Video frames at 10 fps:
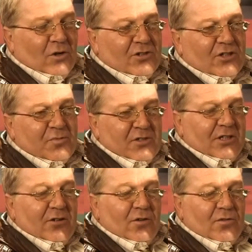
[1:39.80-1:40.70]
watching his
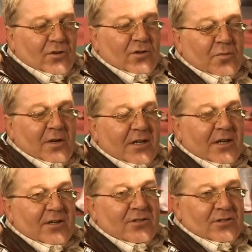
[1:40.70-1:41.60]
material for a good many
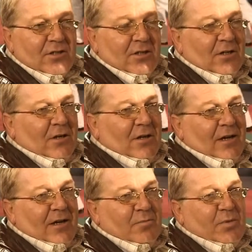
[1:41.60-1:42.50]
years,
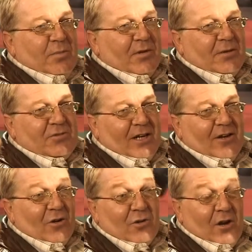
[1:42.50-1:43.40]
and people kept saying
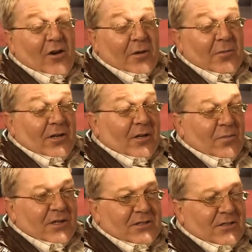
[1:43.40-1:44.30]
I looked like him a little
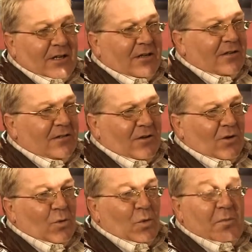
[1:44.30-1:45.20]
bit, and then
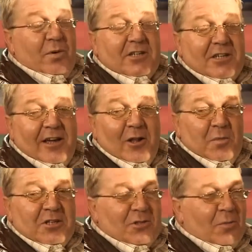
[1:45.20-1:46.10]
we picked a
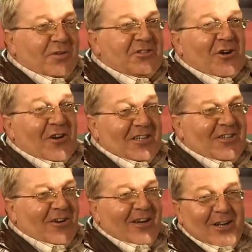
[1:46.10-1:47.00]
helmet up and tried it
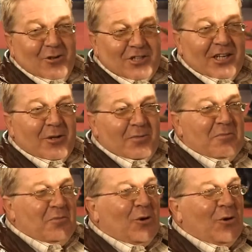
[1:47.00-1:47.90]
on, and it looked a little
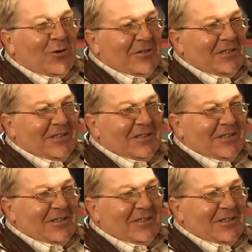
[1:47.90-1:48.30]
bit more.